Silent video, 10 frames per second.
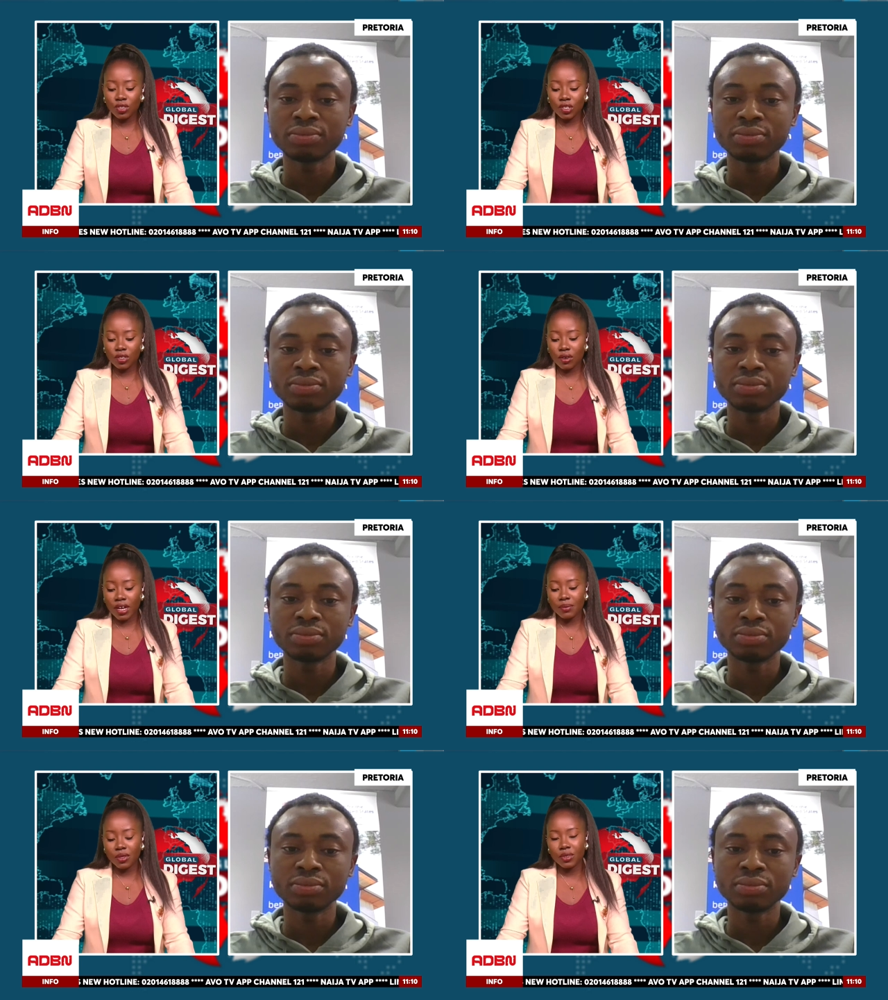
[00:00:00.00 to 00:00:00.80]

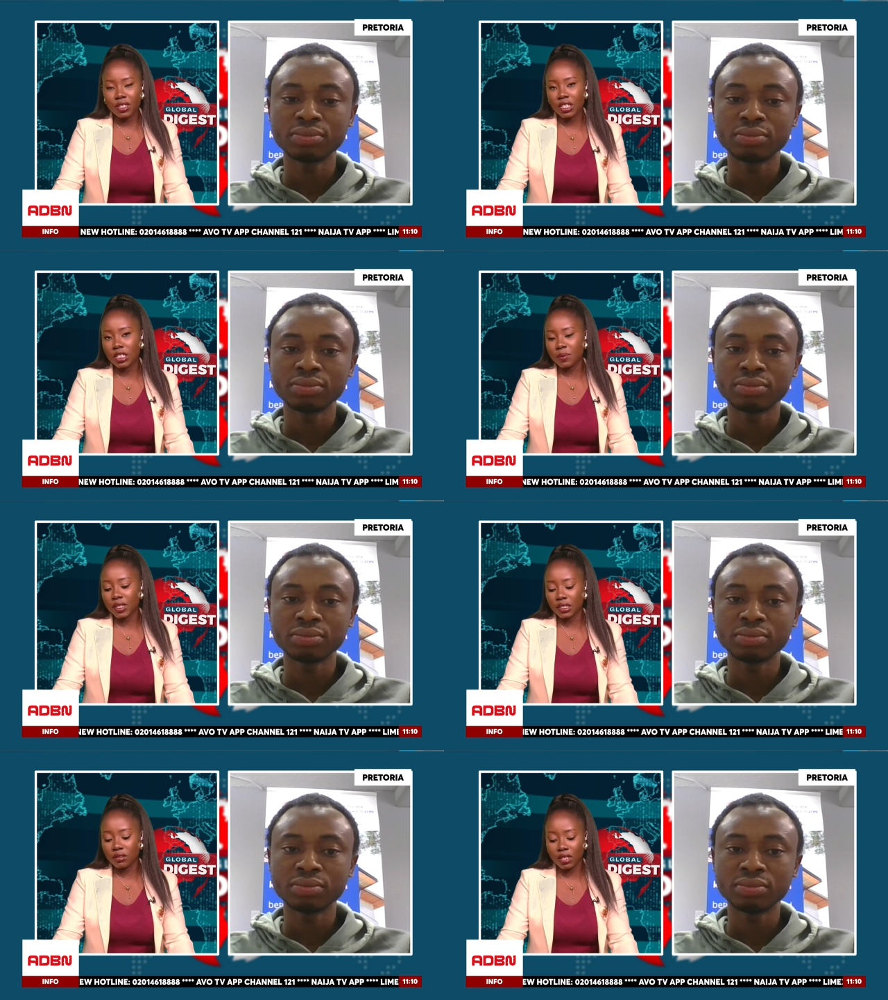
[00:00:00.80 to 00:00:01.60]
Speaker 1: describe the recent
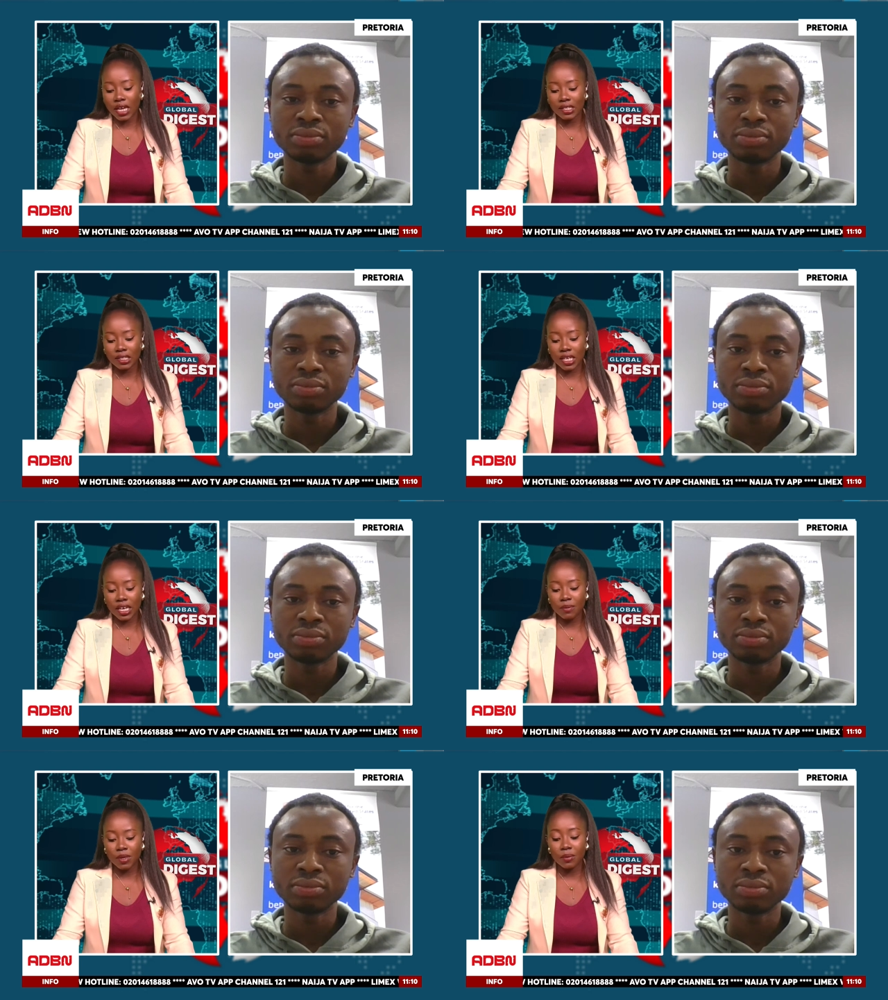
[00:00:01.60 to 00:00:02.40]
political
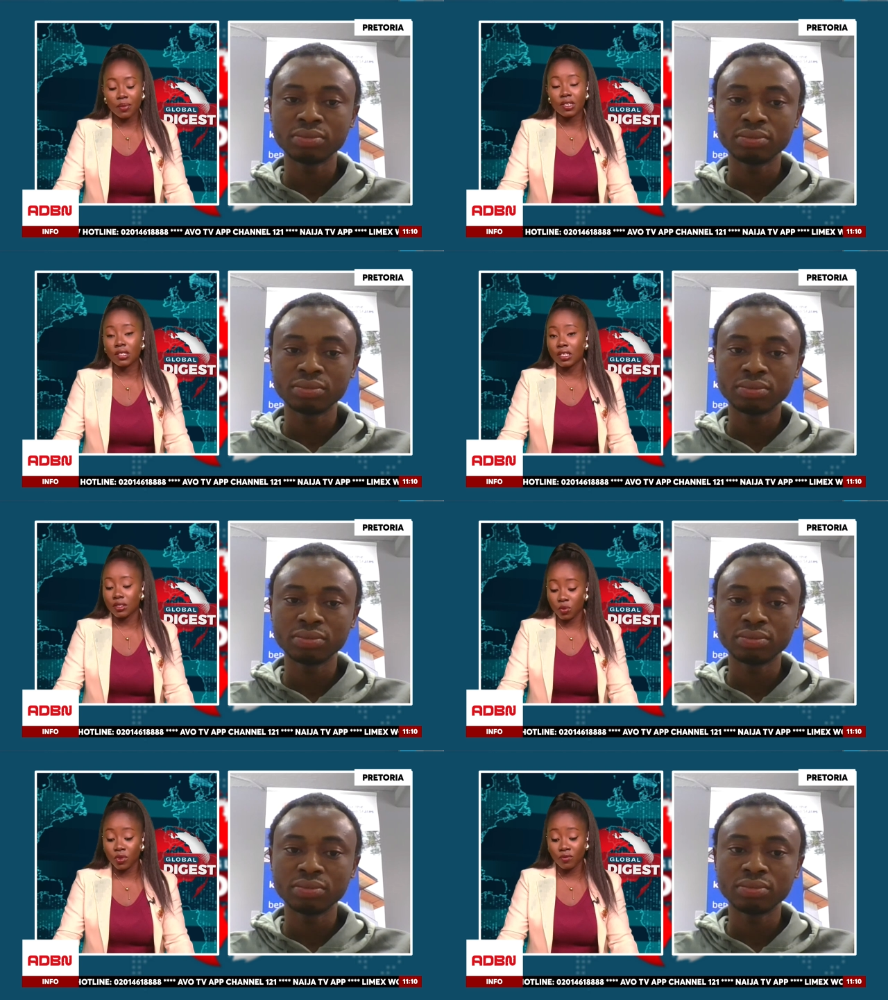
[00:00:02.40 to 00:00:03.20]
landscape in
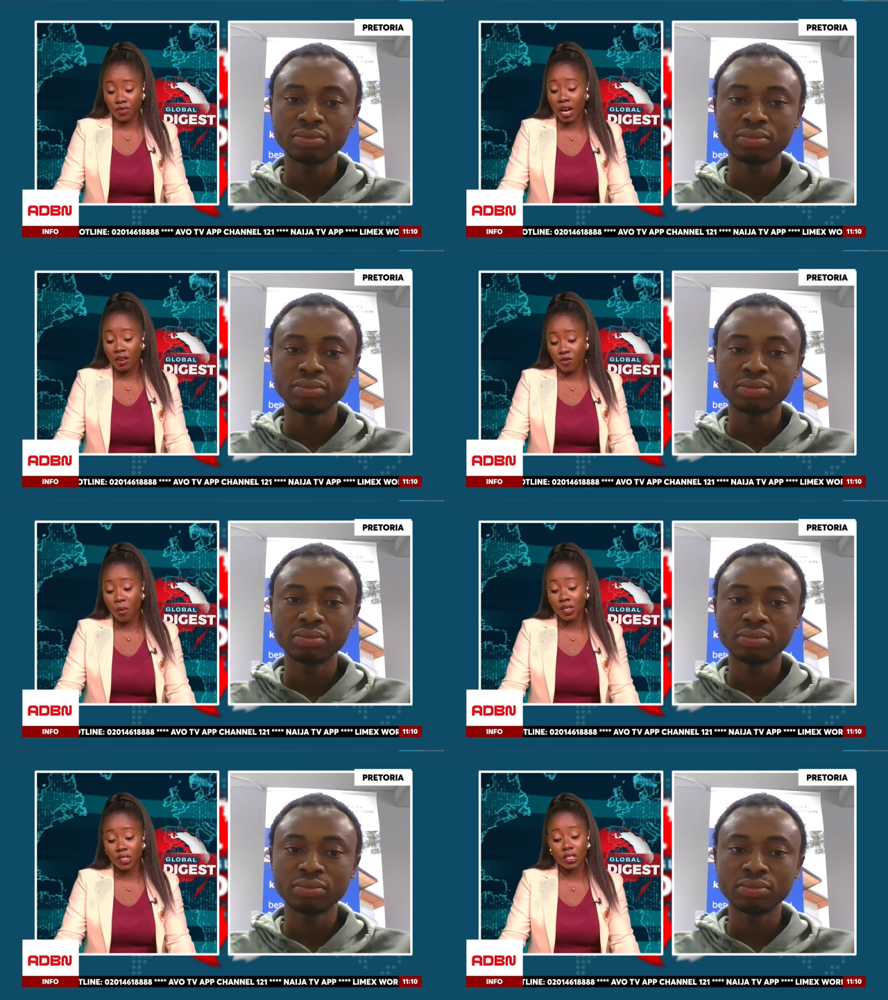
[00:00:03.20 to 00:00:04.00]
President uh,
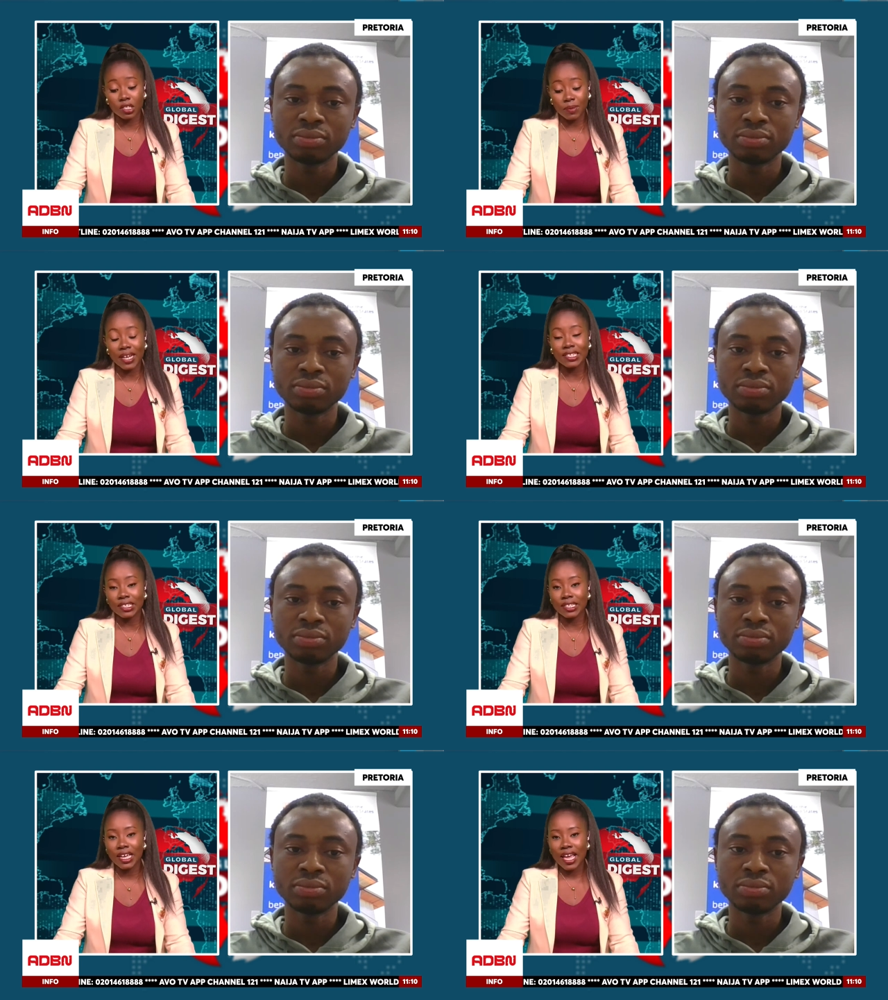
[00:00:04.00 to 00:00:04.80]
for President
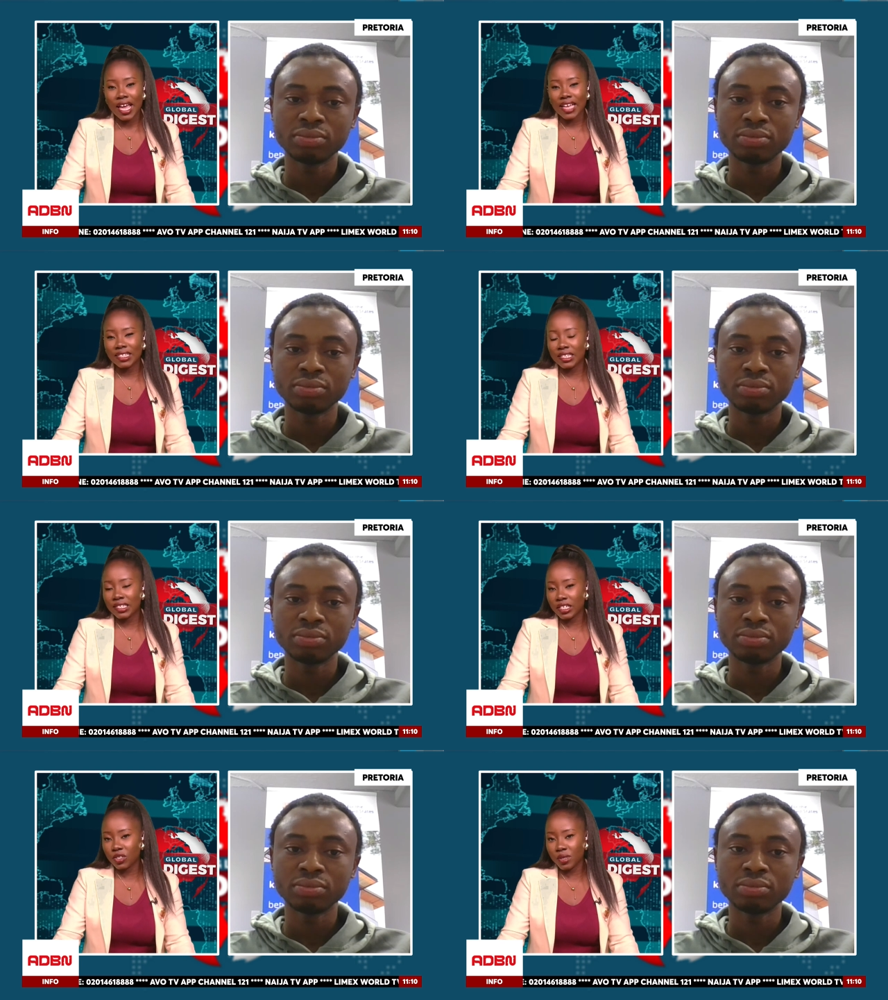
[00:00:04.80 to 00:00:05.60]
Biden as he
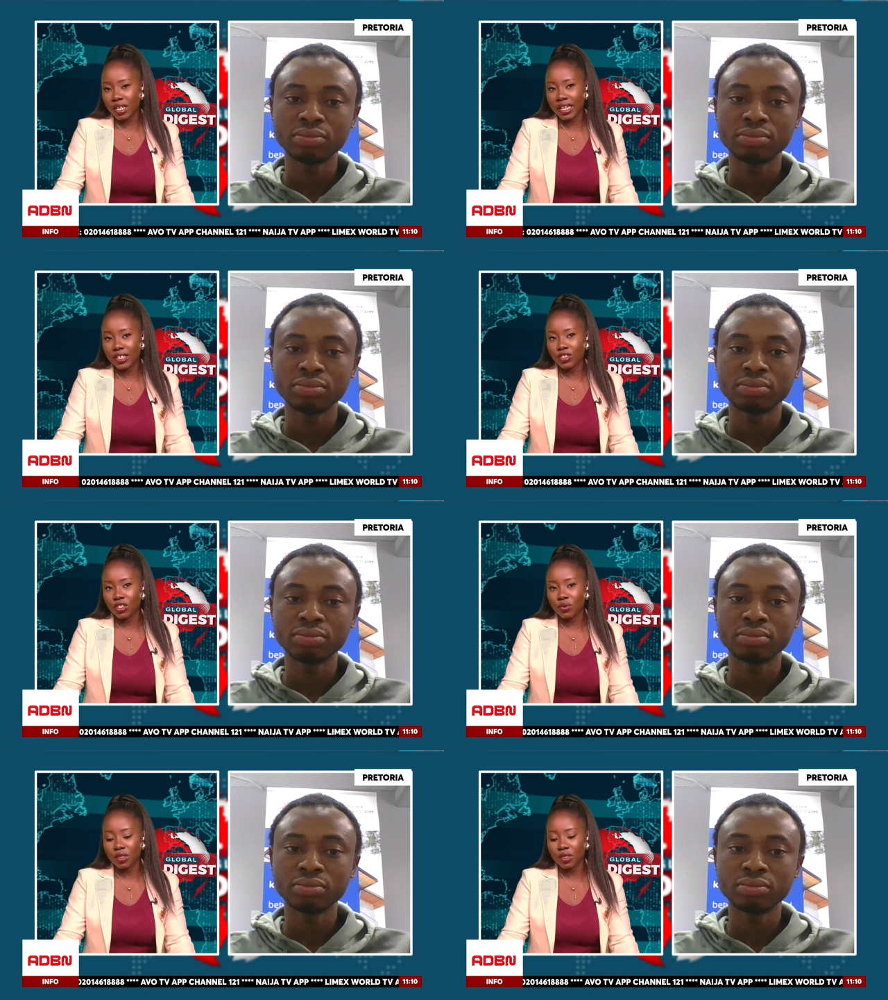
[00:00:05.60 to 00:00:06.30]
seeks re-election?